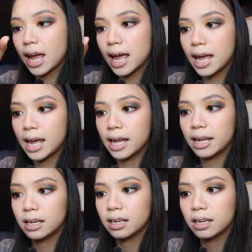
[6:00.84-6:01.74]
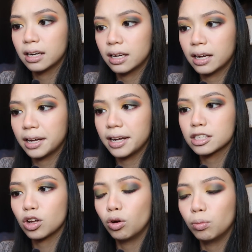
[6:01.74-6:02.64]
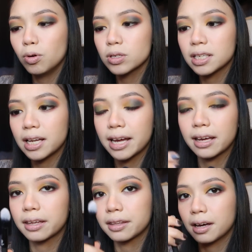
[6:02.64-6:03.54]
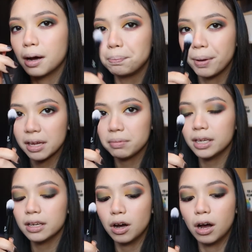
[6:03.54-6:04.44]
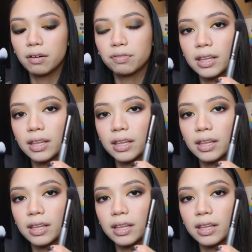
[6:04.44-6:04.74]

and it's almost like a baby of